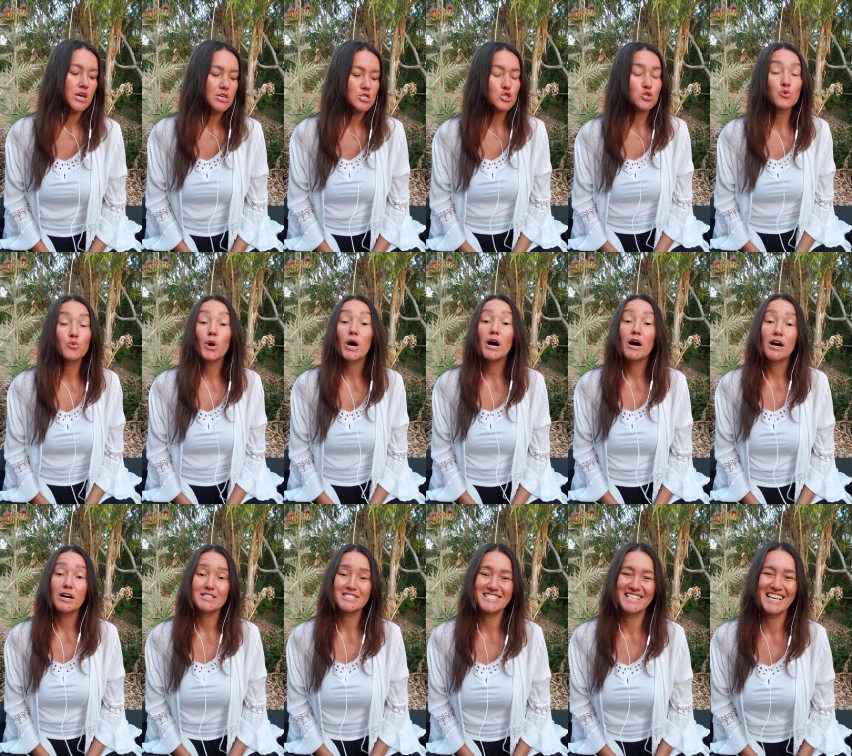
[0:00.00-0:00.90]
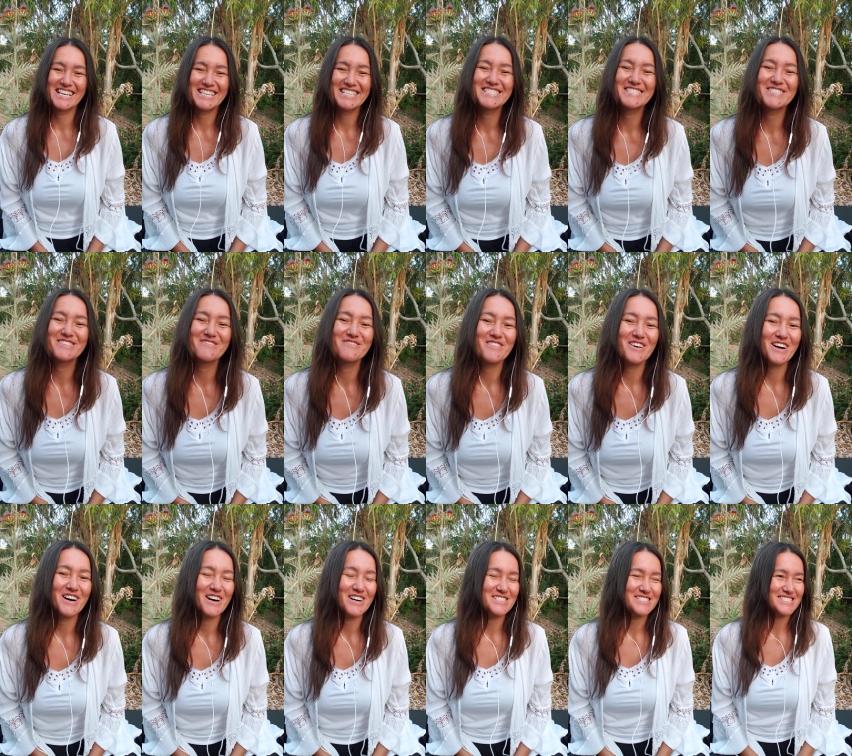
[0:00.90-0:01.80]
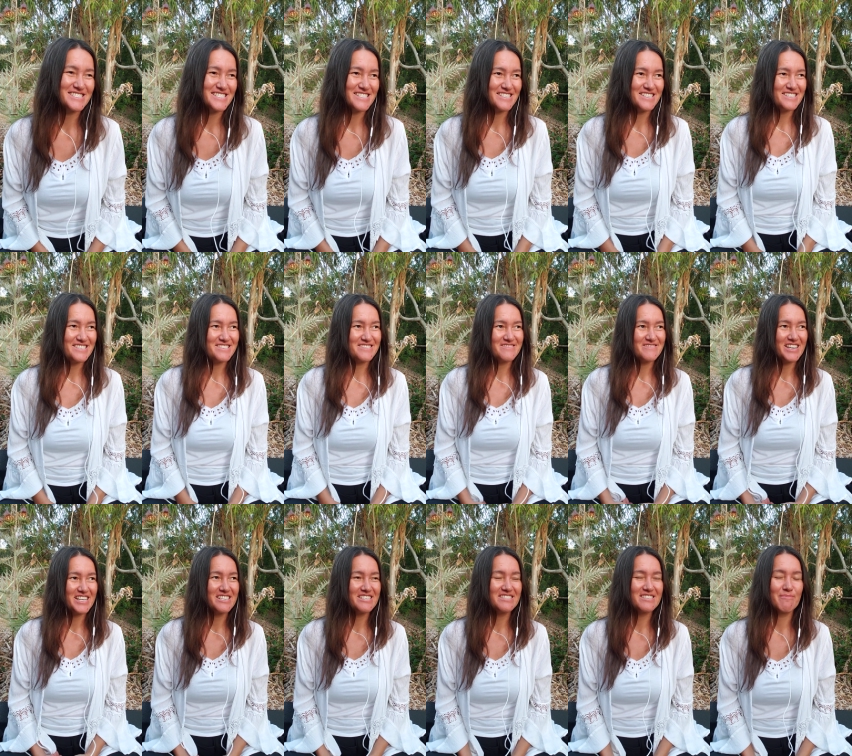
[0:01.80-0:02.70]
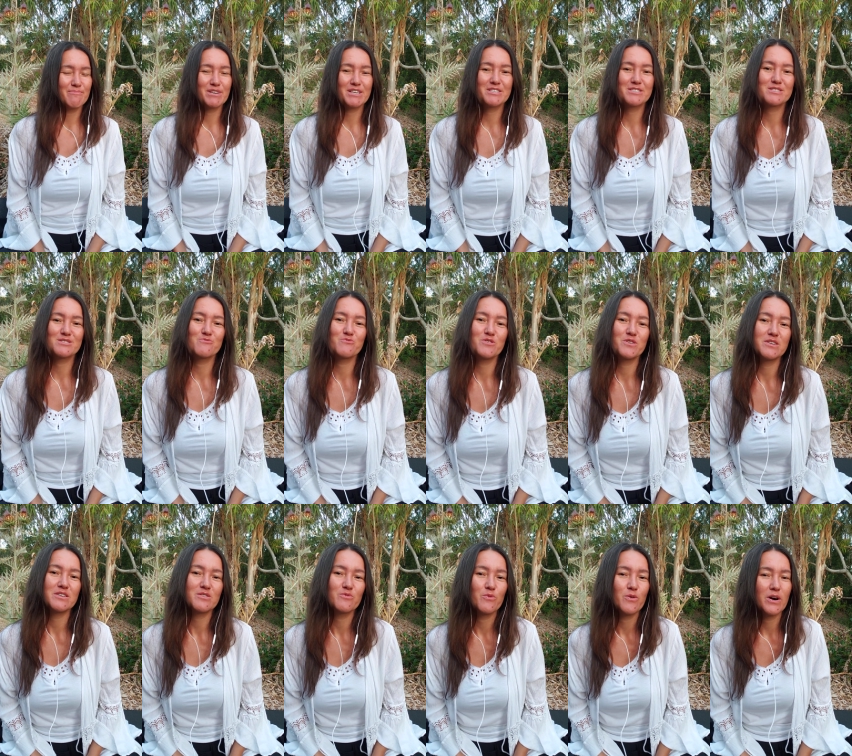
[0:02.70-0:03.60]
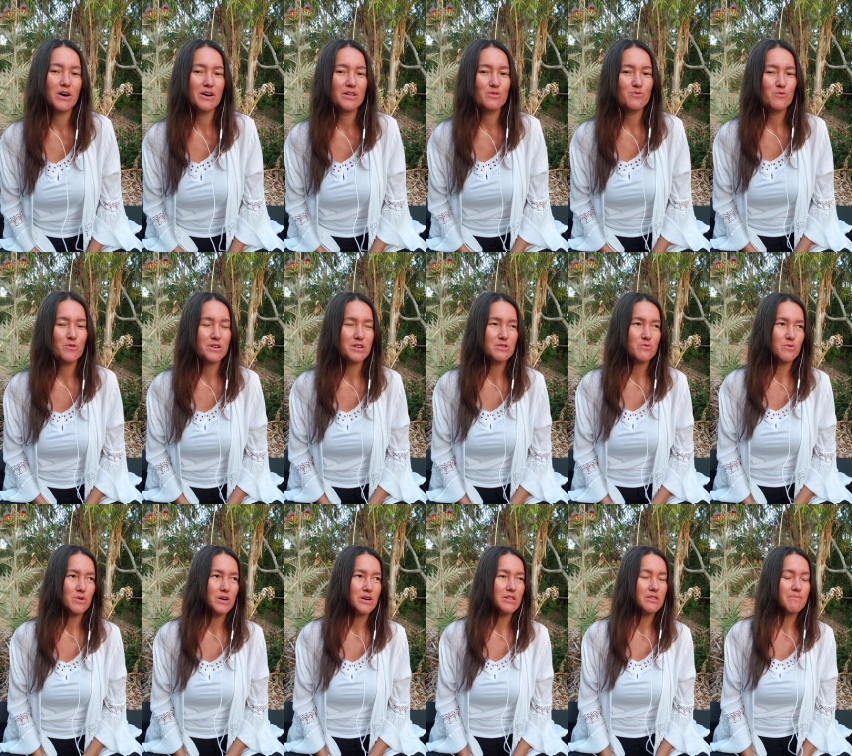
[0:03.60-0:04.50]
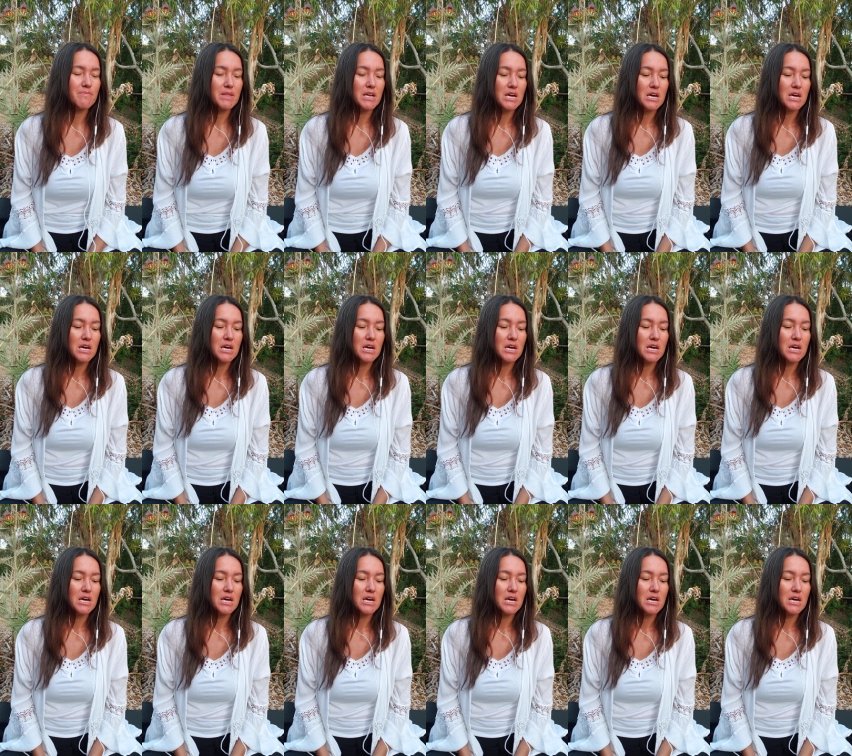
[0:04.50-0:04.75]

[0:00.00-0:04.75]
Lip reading: to us into us, right? Because we are one.